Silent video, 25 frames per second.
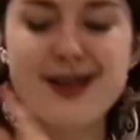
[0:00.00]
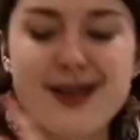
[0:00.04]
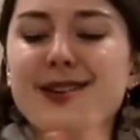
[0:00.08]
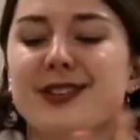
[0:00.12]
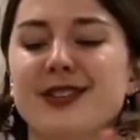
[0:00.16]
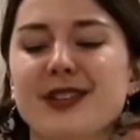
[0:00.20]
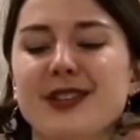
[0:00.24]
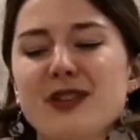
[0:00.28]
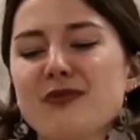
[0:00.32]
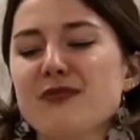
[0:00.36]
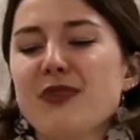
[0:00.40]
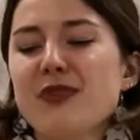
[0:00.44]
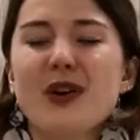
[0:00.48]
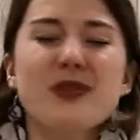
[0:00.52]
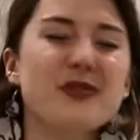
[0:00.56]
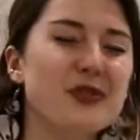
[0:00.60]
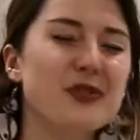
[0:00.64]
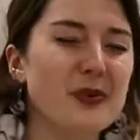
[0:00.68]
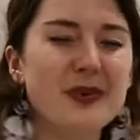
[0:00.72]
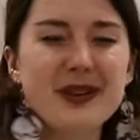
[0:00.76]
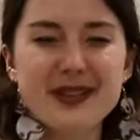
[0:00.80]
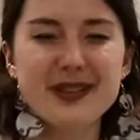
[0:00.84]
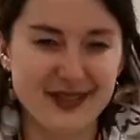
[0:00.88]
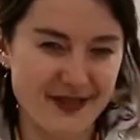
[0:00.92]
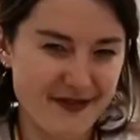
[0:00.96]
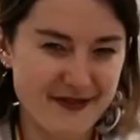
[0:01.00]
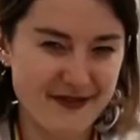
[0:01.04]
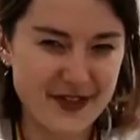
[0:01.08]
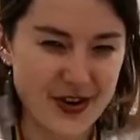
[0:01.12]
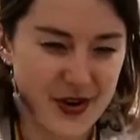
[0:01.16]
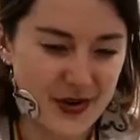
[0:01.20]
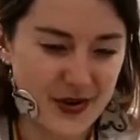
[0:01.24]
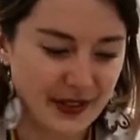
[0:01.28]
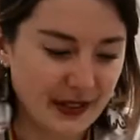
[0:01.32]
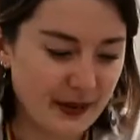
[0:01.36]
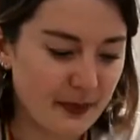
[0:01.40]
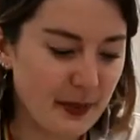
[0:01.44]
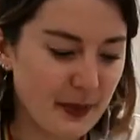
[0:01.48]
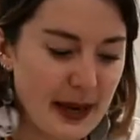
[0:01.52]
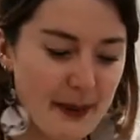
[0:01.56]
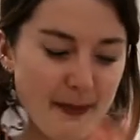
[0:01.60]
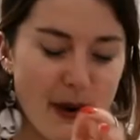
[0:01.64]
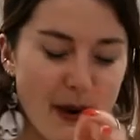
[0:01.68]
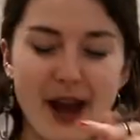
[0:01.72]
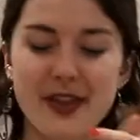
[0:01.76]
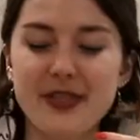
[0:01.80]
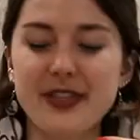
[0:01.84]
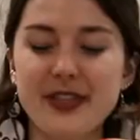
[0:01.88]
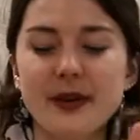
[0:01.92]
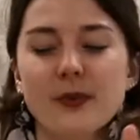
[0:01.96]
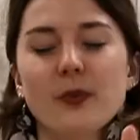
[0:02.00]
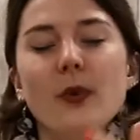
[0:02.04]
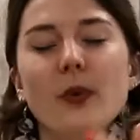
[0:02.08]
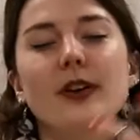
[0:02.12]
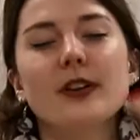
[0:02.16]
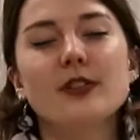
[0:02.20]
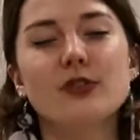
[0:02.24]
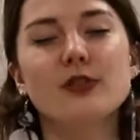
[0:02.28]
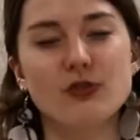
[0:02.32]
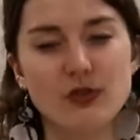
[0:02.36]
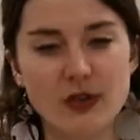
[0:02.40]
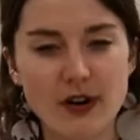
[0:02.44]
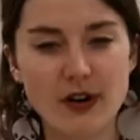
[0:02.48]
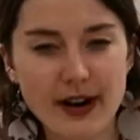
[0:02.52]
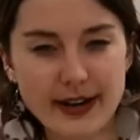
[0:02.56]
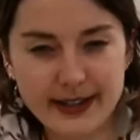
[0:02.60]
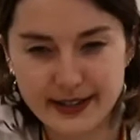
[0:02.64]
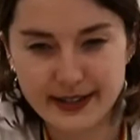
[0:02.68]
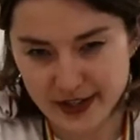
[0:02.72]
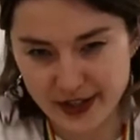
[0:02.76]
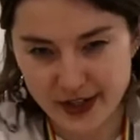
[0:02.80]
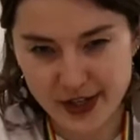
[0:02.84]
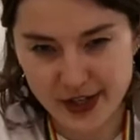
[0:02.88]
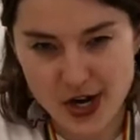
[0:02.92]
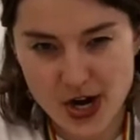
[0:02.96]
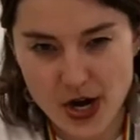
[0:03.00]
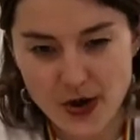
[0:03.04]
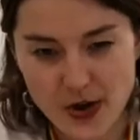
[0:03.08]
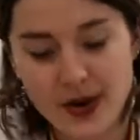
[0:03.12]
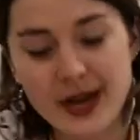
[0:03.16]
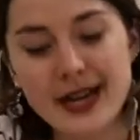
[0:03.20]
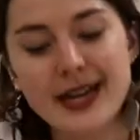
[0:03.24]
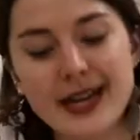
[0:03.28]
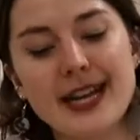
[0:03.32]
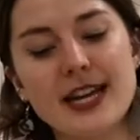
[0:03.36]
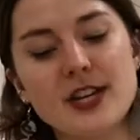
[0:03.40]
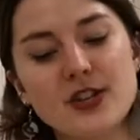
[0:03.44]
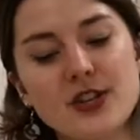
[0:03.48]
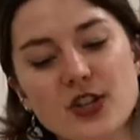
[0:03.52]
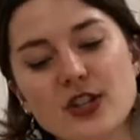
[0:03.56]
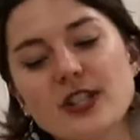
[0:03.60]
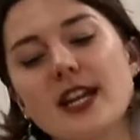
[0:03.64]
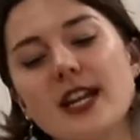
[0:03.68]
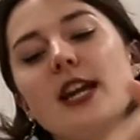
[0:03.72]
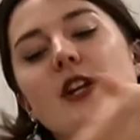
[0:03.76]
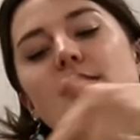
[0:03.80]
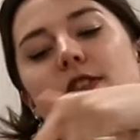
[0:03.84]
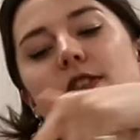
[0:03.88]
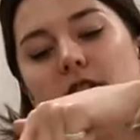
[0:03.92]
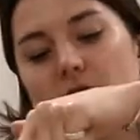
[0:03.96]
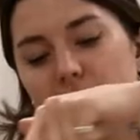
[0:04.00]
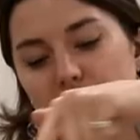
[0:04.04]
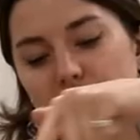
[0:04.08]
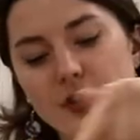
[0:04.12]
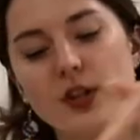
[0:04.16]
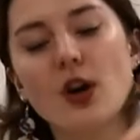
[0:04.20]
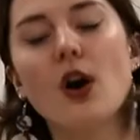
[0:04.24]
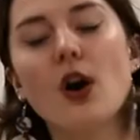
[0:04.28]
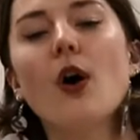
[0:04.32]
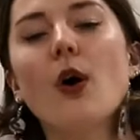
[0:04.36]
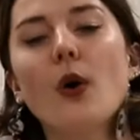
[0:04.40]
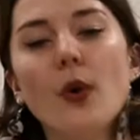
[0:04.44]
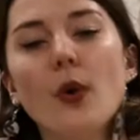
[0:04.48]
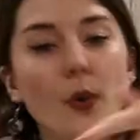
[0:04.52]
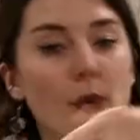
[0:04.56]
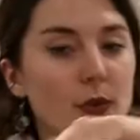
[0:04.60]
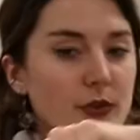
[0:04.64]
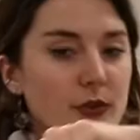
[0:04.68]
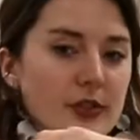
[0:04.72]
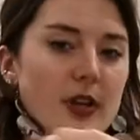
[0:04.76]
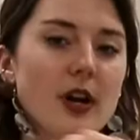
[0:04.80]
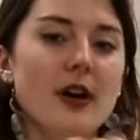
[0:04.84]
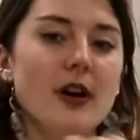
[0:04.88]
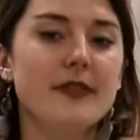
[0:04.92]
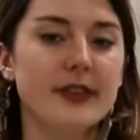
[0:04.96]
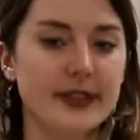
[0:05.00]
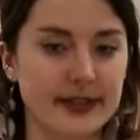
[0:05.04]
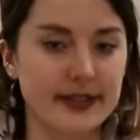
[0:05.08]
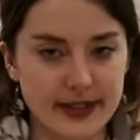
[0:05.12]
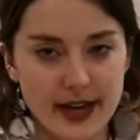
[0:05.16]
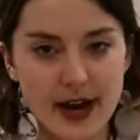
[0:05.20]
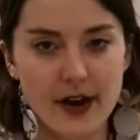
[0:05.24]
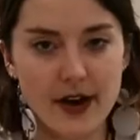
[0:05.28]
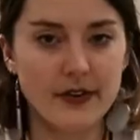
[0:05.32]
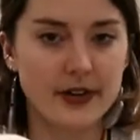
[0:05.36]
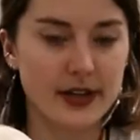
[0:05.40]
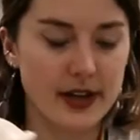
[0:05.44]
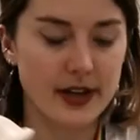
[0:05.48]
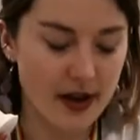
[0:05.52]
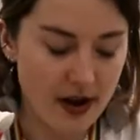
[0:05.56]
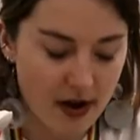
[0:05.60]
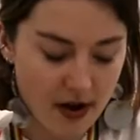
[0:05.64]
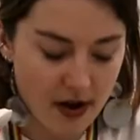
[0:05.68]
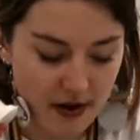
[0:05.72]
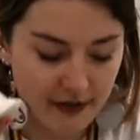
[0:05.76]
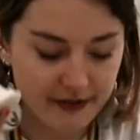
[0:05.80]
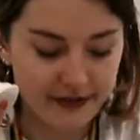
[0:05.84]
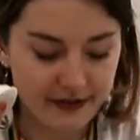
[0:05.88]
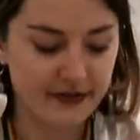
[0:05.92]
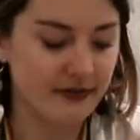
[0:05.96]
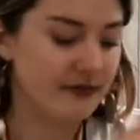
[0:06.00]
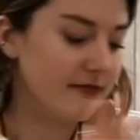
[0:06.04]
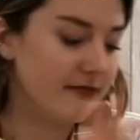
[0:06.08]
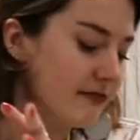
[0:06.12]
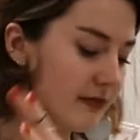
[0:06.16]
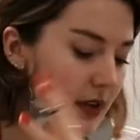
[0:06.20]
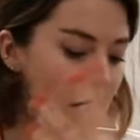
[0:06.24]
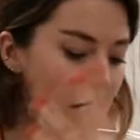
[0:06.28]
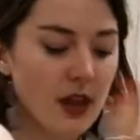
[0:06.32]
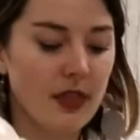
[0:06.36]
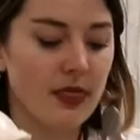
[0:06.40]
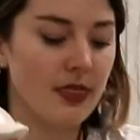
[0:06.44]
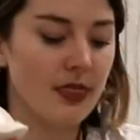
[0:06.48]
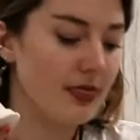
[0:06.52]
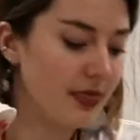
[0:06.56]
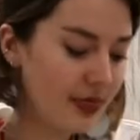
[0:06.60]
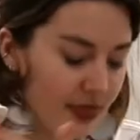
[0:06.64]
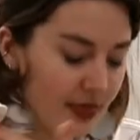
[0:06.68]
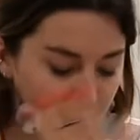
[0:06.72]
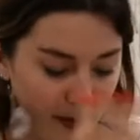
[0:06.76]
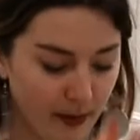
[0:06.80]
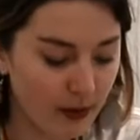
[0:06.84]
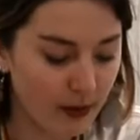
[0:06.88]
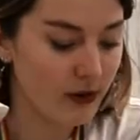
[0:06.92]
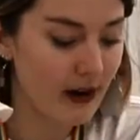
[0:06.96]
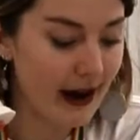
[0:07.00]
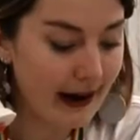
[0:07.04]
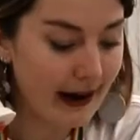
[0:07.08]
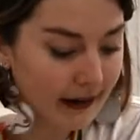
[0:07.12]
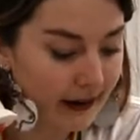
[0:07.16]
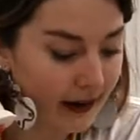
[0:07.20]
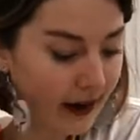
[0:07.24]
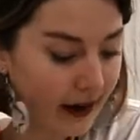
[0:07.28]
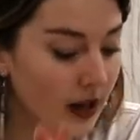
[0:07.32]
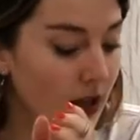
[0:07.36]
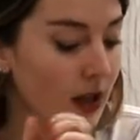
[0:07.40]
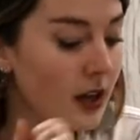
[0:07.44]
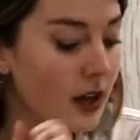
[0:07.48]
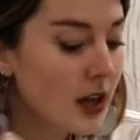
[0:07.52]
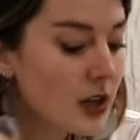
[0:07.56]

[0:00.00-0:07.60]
So the rows always confuses me, but I think what it's trying to do is just get you to cover the whole surface area of the maraca.